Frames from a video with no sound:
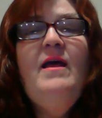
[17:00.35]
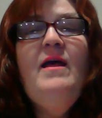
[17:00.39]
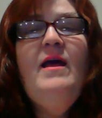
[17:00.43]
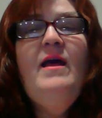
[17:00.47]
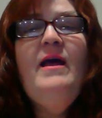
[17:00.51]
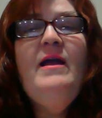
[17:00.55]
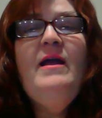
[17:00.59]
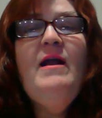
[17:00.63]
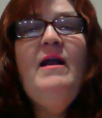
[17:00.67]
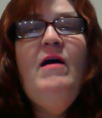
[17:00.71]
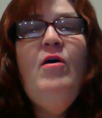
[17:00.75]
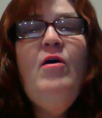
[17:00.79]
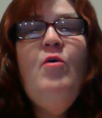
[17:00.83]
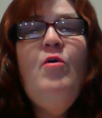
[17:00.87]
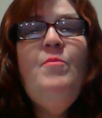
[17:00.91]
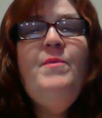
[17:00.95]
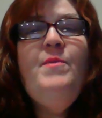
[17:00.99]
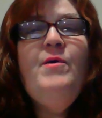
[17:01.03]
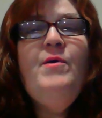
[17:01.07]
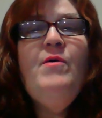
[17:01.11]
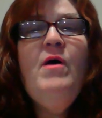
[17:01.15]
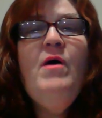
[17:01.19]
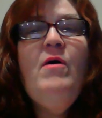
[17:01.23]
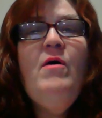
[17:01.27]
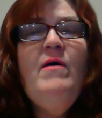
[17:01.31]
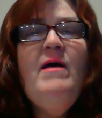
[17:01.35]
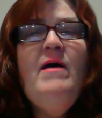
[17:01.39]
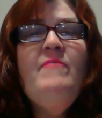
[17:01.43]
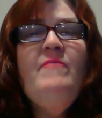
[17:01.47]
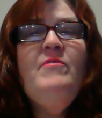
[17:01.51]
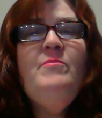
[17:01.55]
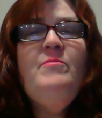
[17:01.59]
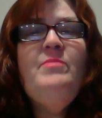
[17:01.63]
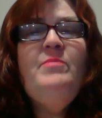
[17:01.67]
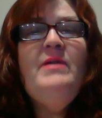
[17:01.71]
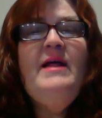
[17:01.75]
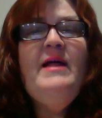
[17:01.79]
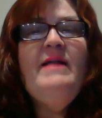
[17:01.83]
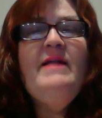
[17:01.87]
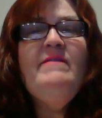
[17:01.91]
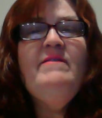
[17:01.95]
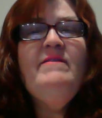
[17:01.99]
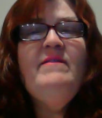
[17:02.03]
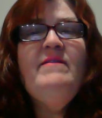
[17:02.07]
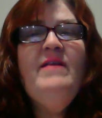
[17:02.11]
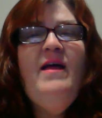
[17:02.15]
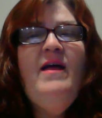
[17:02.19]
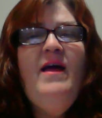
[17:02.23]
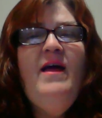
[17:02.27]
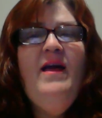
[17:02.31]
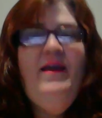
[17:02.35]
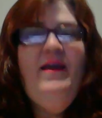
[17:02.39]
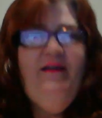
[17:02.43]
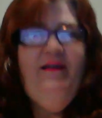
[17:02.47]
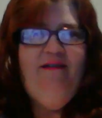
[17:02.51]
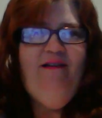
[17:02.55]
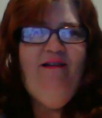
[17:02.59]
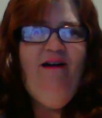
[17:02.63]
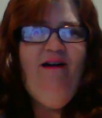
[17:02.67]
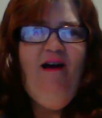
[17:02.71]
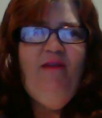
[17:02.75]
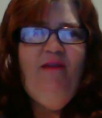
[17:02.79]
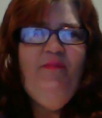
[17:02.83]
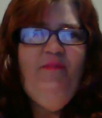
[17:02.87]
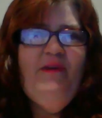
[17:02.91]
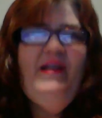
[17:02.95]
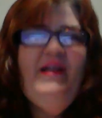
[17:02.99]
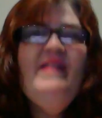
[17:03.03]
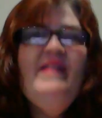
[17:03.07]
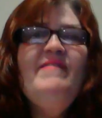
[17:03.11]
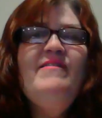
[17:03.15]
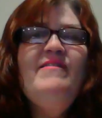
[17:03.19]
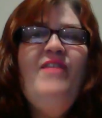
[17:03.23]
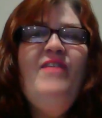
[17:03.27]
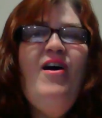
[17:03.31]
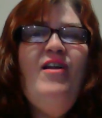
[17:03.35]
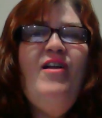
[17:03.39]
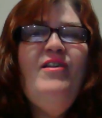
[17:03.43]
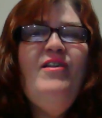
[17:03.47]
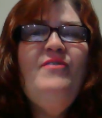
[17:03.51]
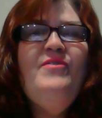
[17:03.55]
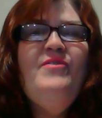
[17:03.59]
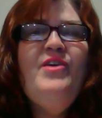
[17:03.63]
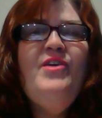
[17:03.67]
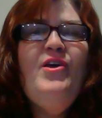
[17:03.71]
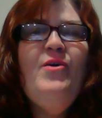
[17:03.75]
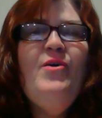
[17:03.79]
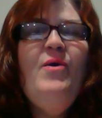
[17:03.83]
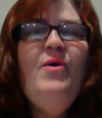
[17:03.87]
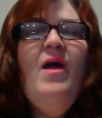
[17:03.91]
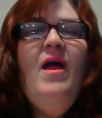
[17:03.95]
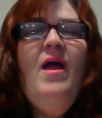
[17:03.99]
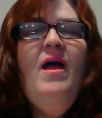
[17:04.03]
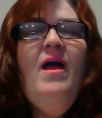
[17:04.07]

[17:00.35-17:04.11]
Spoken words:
And I hope you all have a blessed day. And God bless all of you.